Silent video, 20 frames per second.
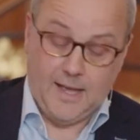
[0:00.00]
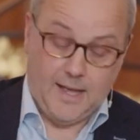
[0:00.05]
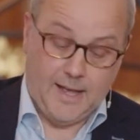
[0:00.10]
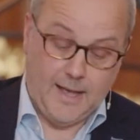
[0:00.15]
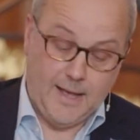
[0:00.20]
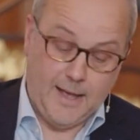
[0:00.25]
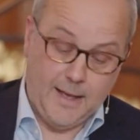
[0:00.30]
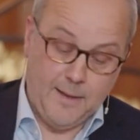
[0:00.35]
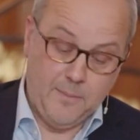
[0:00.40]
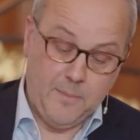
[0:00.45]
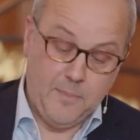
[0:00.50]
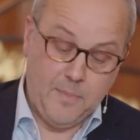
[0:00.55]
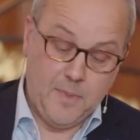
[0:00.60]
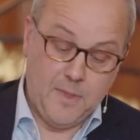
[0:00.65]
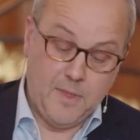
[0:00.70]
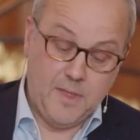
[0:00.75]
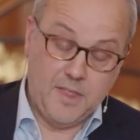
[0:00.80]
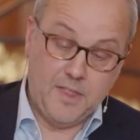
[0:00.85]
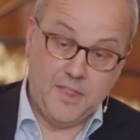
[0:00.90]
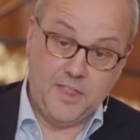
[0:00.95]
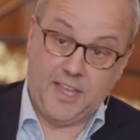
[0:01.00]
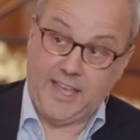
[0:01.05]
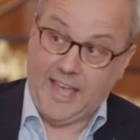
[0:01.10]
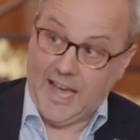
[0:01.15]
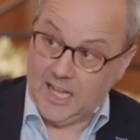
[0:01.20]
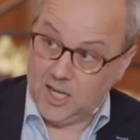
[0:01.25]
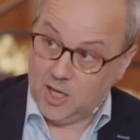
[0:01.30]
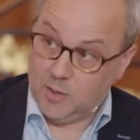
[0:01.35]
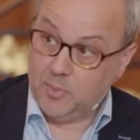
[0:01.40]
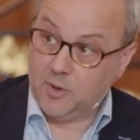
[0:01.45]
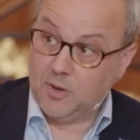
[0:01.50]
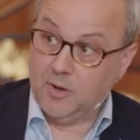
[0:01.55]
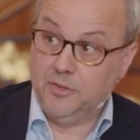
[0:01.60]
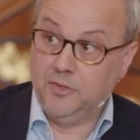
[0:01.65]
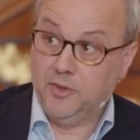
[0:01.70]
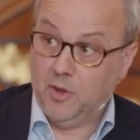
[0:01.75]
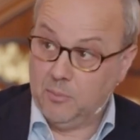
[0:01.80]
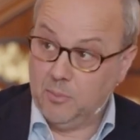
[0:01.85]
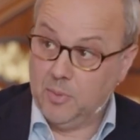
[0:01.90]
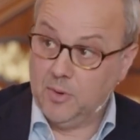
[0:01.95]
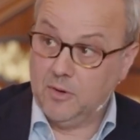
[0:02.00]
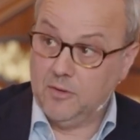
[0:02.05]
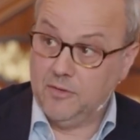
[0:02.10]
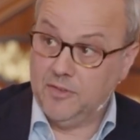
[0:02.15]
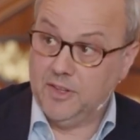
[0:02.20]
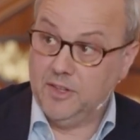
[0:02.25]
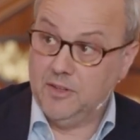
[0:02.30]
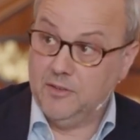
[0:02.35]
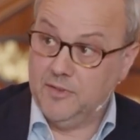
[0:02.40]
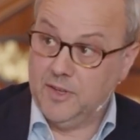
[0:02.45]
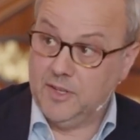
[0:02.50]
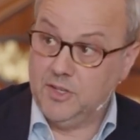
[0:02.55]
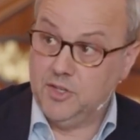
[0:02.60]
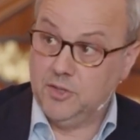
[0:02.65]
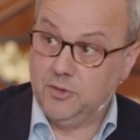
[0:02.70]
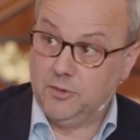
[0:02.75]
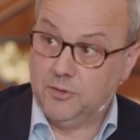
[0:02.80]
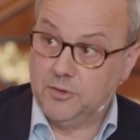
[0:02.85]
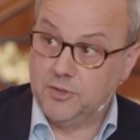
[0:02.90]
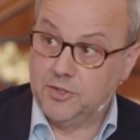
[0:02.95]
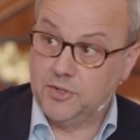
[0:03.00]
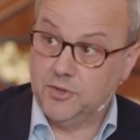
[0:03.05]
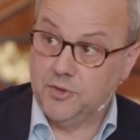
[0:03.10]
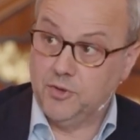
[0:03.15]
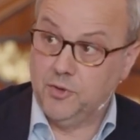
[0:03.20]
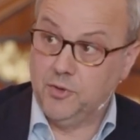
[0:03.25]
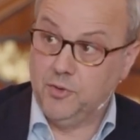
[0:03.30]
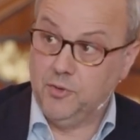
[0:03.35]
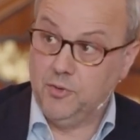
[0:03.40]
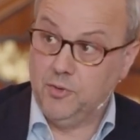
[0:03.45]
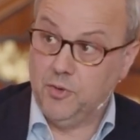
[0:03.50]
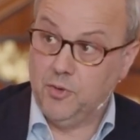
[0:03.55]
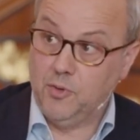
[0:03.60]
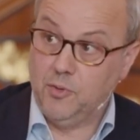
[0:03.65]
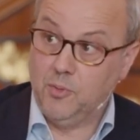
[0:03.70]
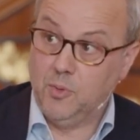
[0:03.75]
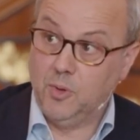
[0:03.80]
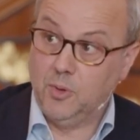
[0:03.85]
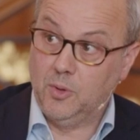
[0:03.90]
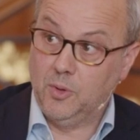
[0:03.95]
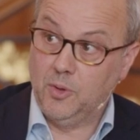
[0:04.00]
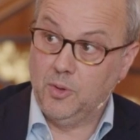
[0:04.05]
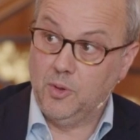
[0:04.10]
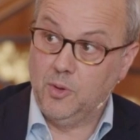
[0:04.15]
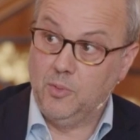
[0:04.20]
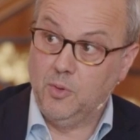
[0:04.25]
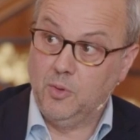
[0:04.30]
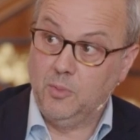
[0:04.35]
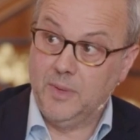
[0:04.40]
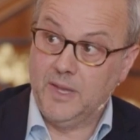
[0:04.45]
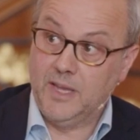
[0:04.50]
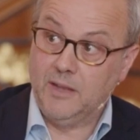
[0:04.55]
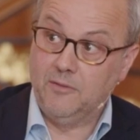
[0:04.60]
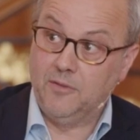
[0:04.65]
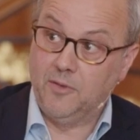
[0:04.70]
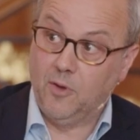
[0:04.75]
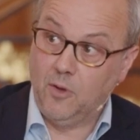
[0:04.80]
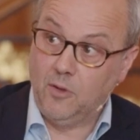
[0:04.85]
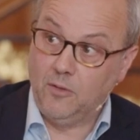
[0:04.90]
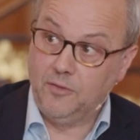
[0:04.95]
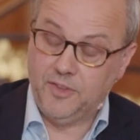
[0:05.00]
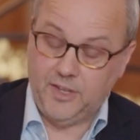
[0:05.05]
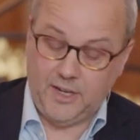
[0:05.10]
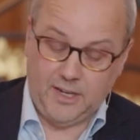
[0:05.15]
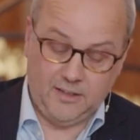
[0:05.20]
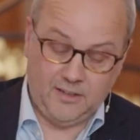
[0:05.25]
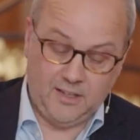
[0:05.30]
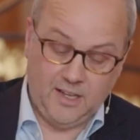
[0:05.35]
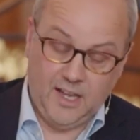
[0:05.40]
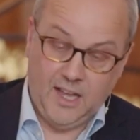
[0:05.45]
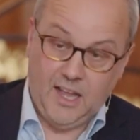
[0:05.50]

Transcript: Um, the caliber and number of individuals who, who, will, who will be involved in it.